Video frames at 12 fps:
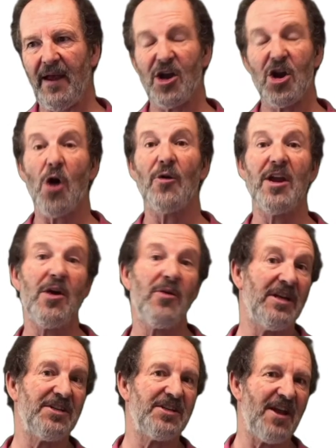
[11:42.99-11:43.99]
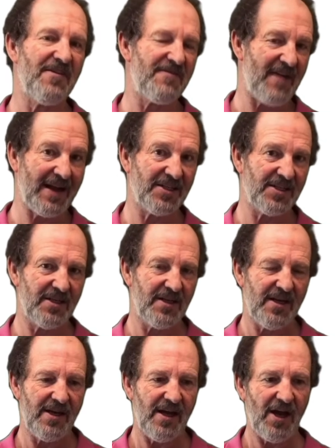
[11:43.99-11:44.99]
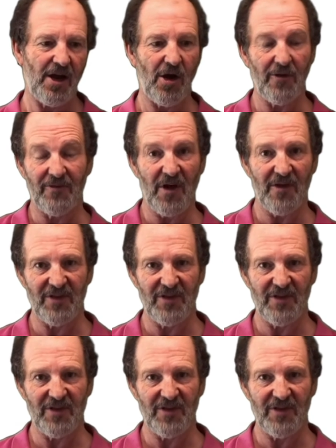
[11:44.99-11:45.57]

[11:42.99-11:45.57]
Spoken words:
Coriolis effect of